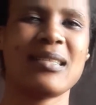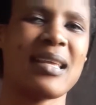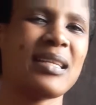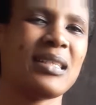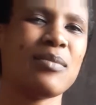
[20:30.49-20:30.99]

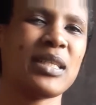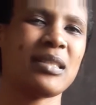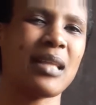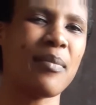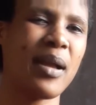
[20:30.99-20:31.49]
that is in my
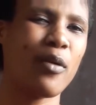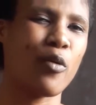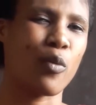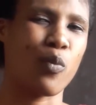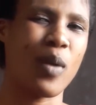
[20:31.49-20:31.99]
stomach
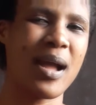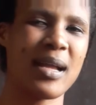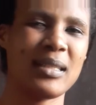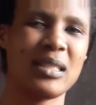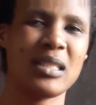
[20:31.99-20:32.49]
or
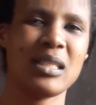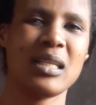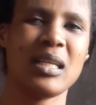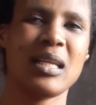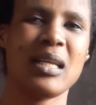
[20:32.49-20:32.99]
what?
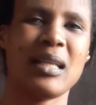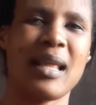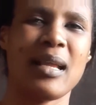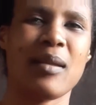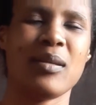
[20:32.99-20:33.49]

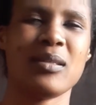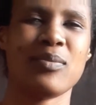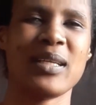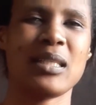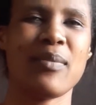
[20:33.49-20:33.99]
Like, is
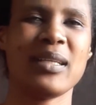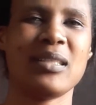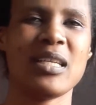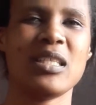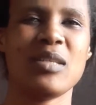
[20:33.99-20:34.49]
my stomach
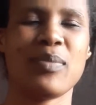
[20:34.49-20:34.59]
dirty?